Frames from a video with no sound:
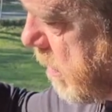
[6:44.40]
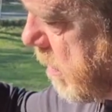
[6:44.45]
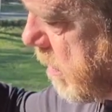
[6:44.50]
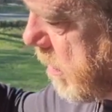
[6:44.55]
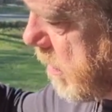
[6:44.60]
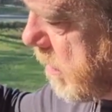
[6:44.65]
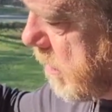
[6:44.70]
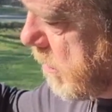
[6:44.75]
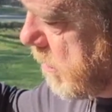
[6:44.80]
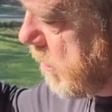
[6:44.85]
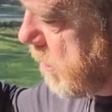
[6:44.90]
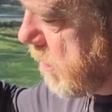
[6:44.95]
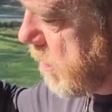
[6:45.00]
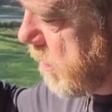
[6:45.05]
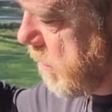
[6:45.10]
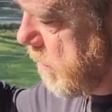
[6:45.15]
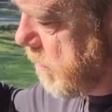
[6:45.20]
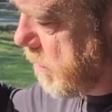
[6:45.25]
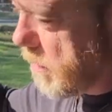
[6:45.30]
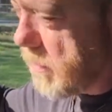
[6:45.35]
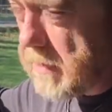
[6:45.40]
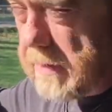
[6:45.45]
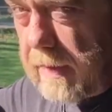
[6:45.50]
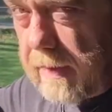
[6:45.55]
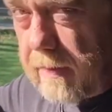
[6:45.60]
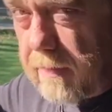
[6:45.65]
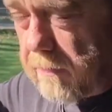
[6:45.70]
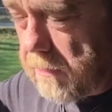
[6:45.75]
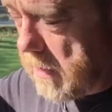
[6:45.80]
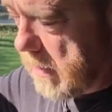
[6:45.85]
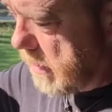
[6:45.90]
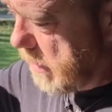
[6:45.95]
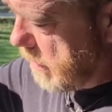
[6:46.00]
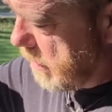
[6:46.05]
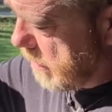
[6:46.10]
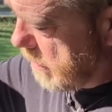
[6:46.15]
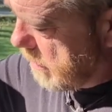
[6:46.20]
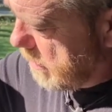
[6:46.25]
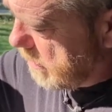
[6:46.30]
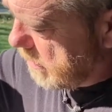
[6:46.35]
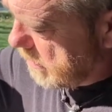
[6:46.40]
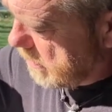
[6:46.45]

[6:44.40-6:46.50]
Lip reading: I'm going for the second run here.